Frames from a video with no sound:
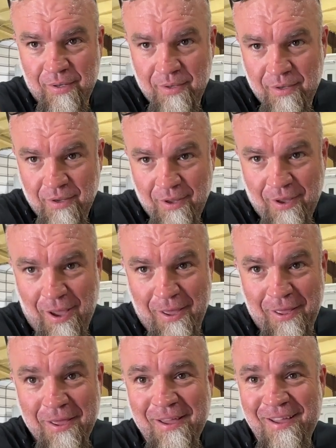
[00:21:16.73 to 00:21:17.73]
Right.
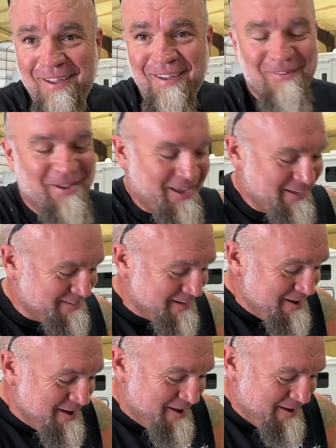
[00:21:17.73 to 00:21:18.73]
Like
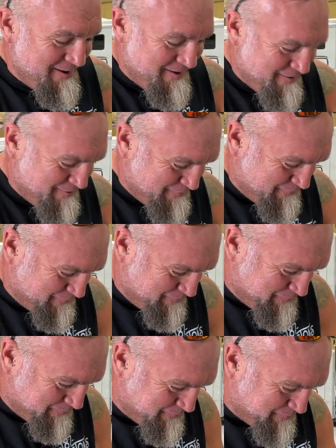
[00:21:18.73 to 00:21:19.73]
it's not like we would have done
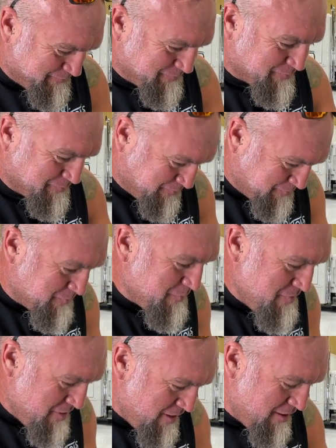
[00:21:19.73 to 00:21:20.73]
it just because if
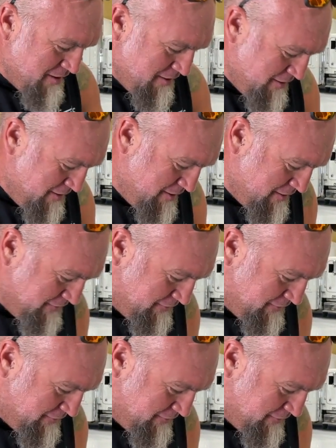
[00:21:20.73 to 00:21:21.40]
that shit hadn't happened.